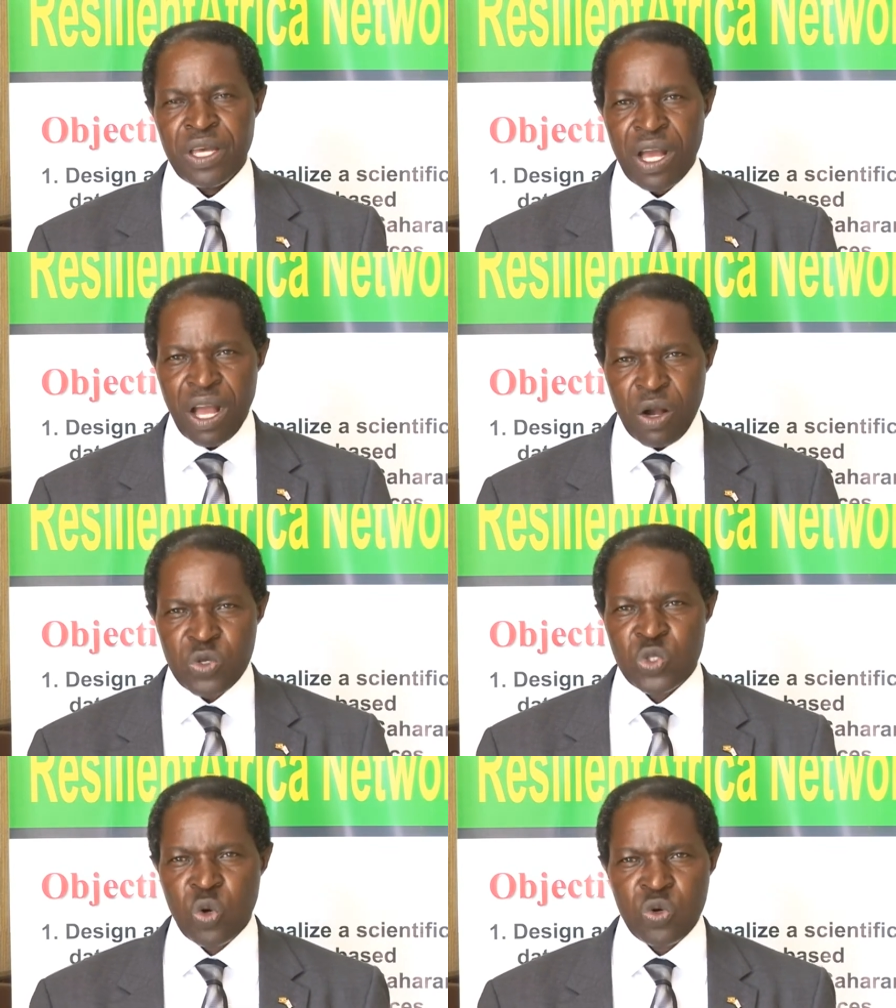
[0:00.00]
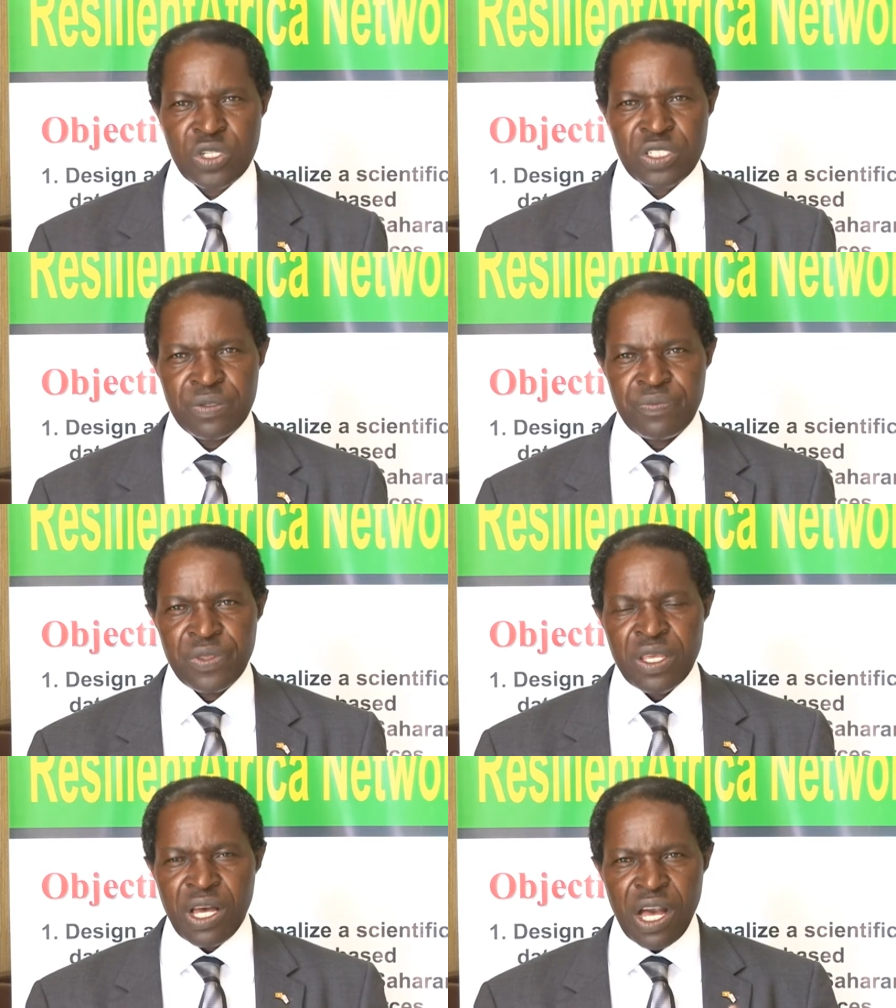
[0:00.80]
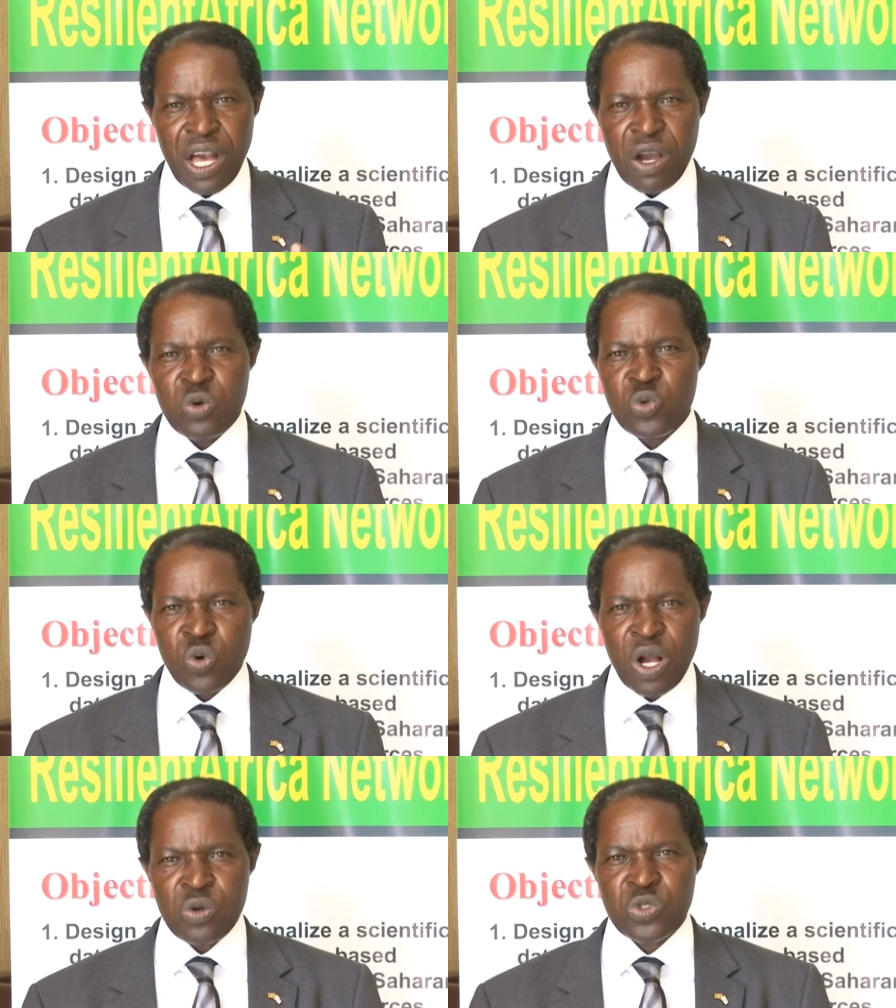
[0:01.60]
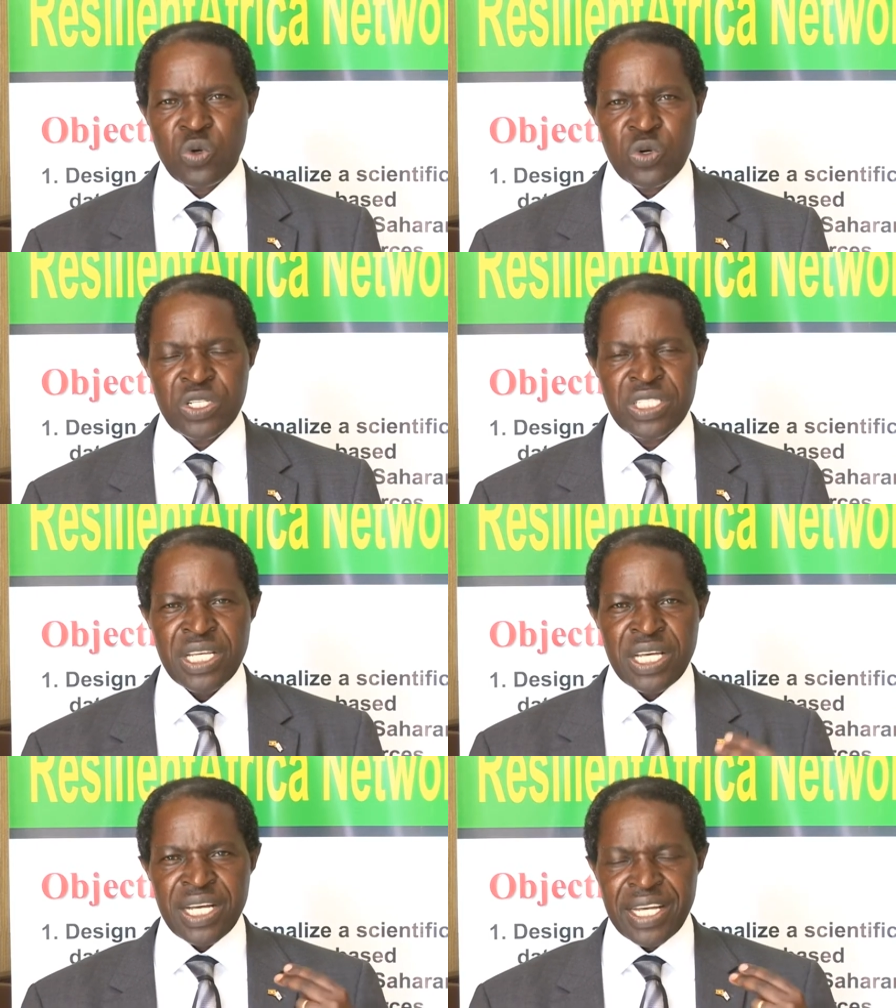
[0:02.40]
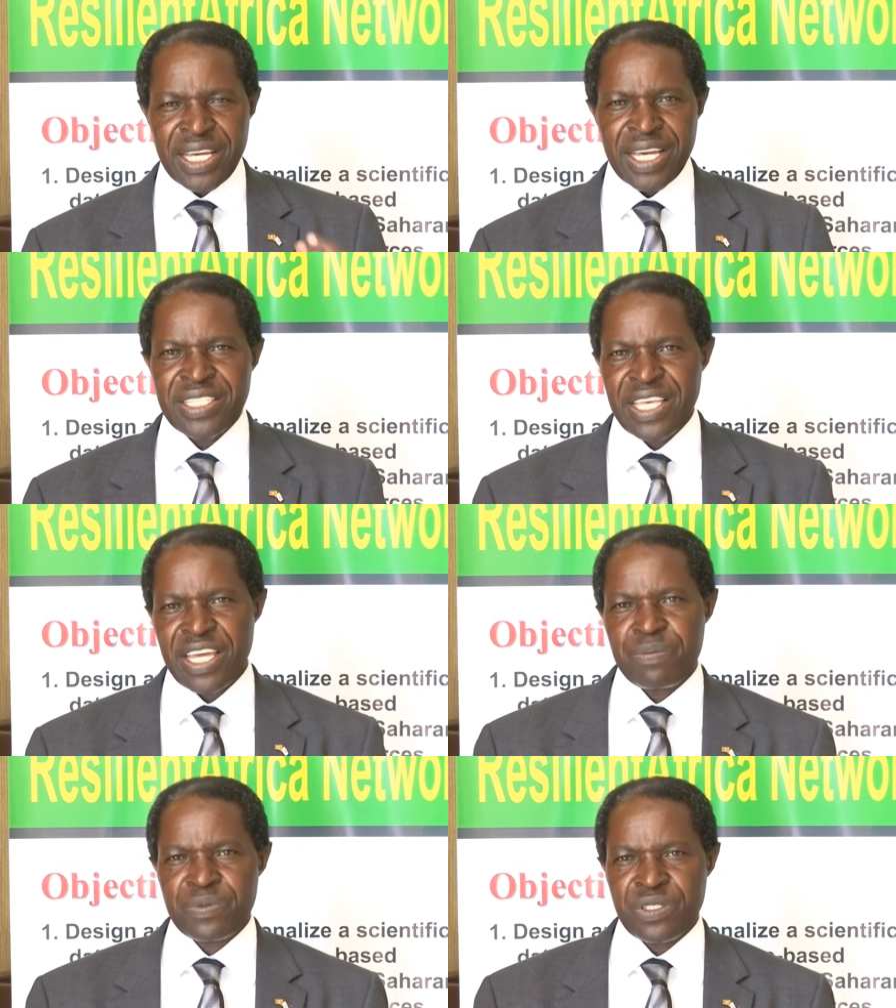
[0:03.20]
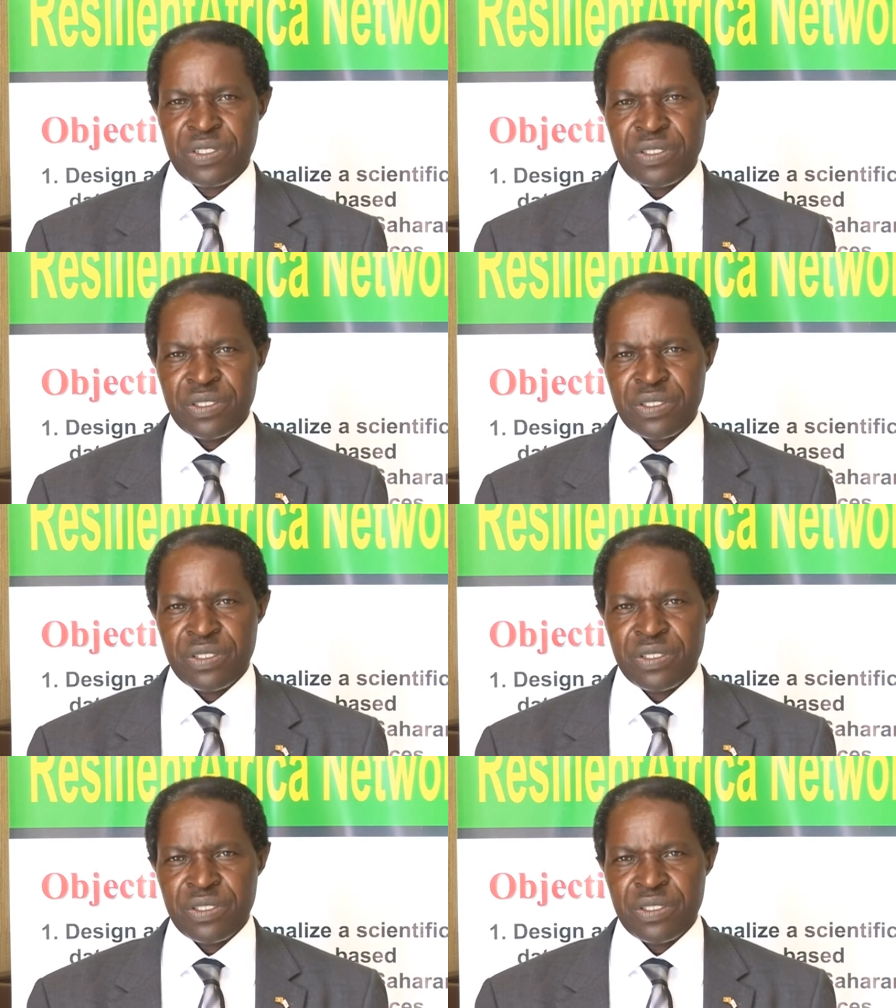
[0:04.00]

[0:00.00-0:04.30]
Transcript: Household. How do households get helped